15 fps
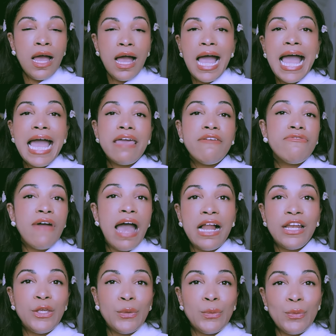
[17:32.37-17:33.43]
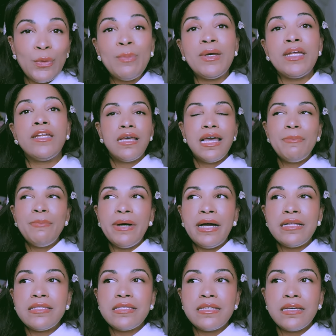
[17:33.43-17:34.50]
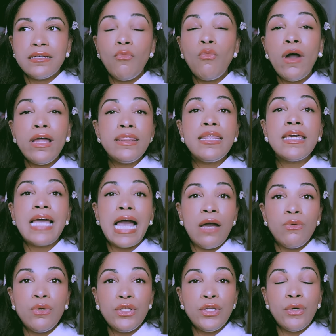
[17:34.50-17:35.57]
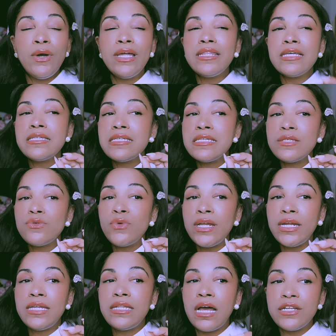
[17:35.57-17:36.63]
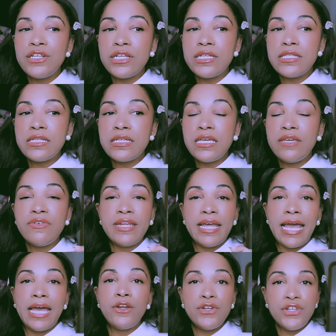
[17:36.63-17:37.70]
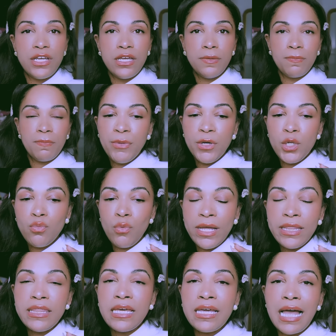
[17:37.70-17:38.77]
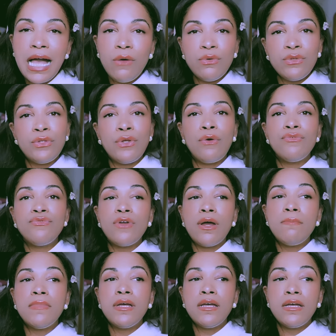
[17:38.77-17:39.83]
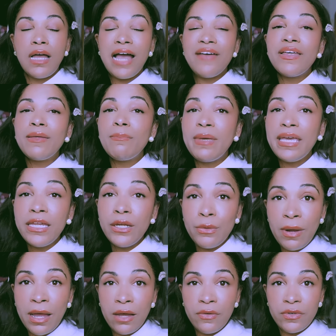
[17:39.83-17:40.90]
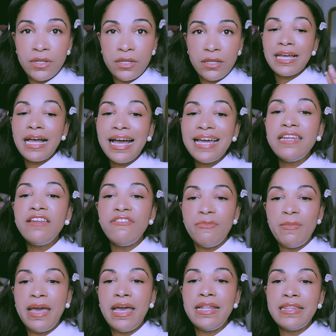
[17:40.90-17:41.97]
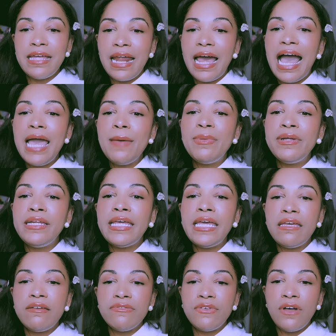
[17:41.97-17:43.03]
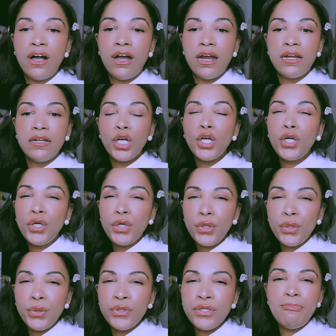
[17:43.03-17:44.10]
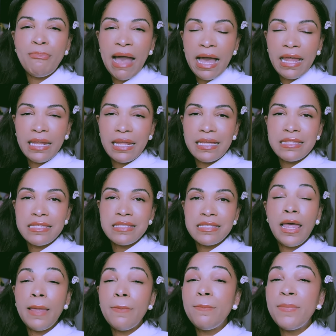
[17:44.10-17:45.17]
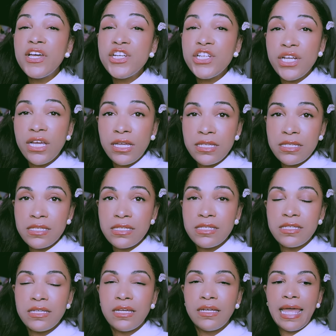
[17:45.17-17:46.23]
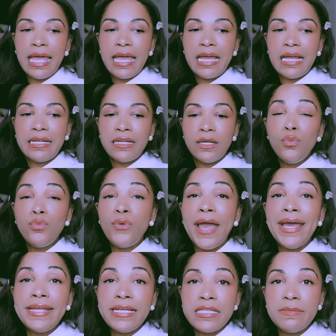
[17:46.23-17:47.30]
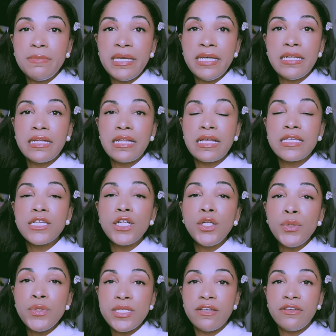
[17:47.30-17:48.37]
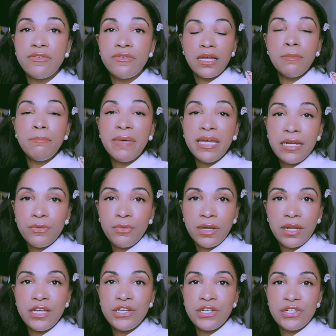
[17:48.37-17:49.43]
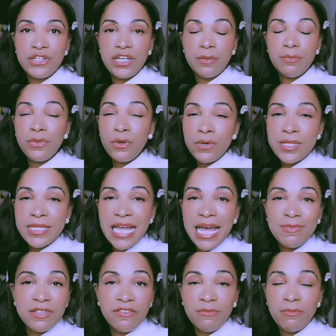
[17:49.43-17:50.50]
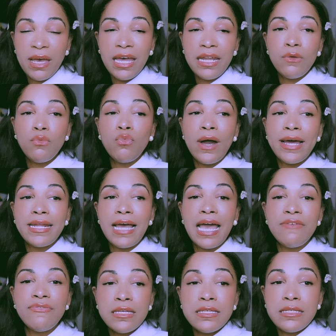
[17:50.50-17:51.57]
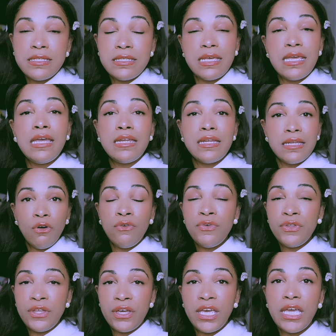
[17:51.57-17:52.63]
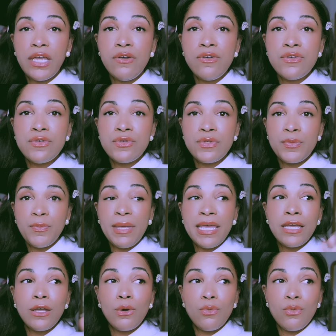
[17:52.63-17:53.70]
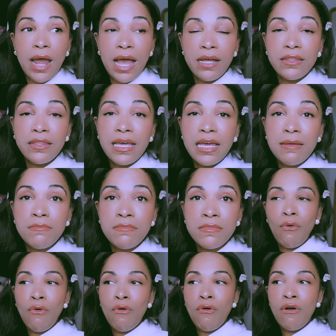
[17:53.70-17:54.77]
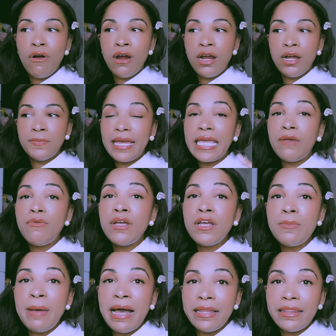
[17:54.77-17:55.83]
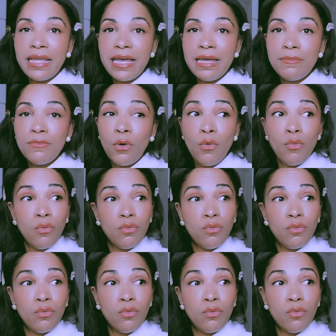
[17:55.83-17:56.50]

high value woman. But one thing I would know, and this is really not just even energy, but one thing I will know from having been around kind of men that I believe are good, balanced, ambitious, and ready to be in an exclusive, committed relationship. Those types of men, what I've seen over the years being around them or hearing about them, or